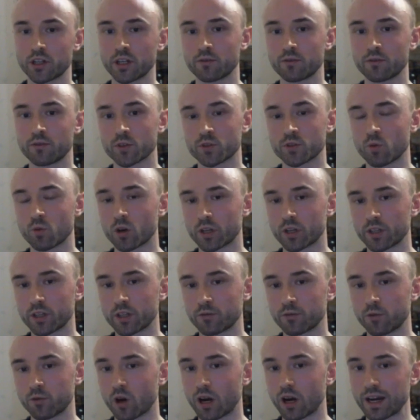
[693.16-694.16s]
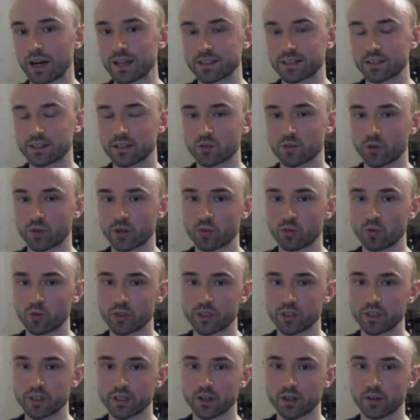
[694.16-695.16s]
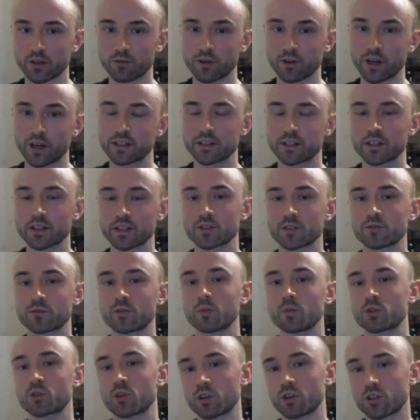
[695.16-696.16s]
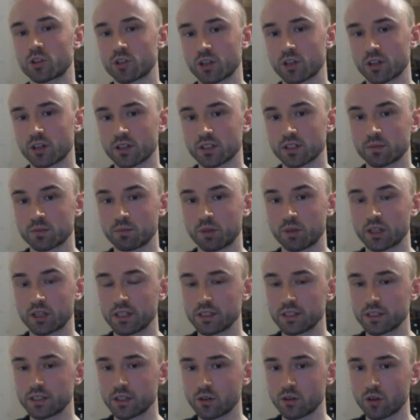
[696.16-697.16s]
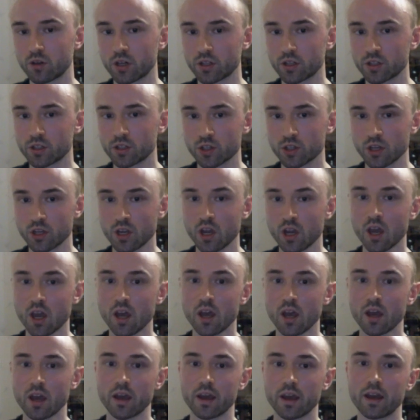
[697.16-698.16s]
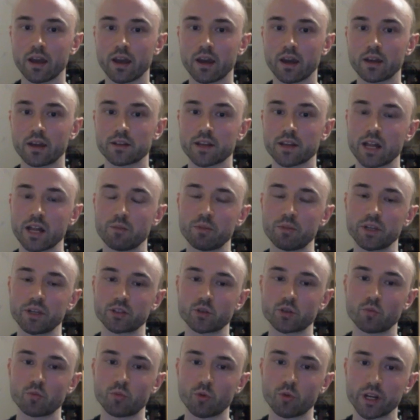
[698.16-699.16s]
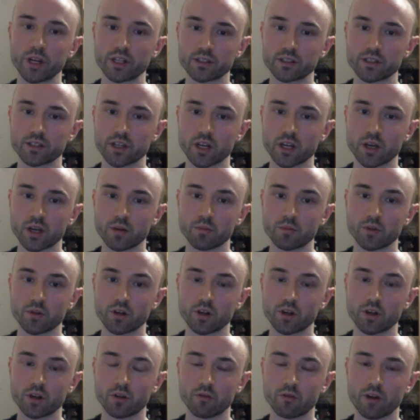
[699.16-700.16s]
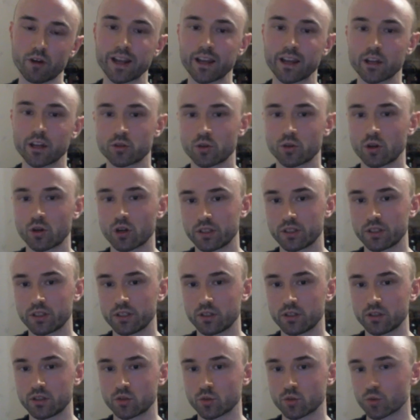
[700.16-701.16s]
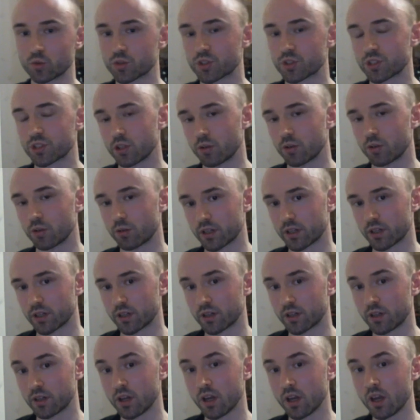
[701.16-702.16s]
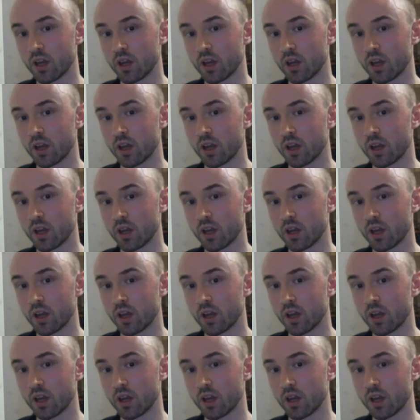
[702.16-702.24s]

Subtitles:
Chatayev was working for ISIS, recruiting fighters from Georgia's Pankizi Gorge and helping to bring them via Turkey to Syria.